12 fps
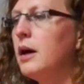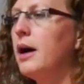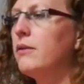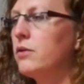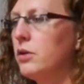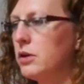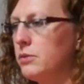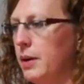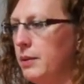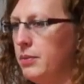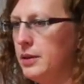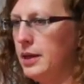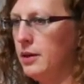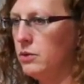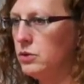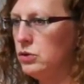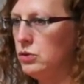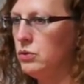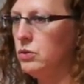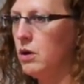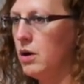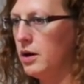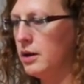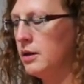I've cooked my potatoes too
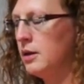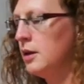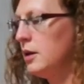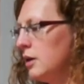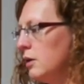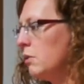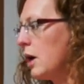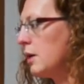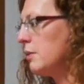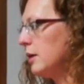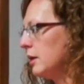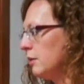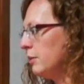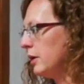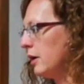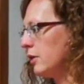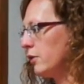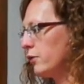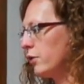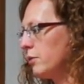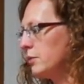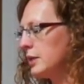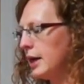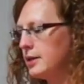long. You want them a little bit on the
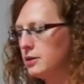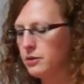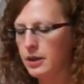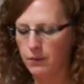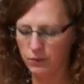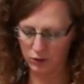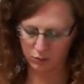firm side so that when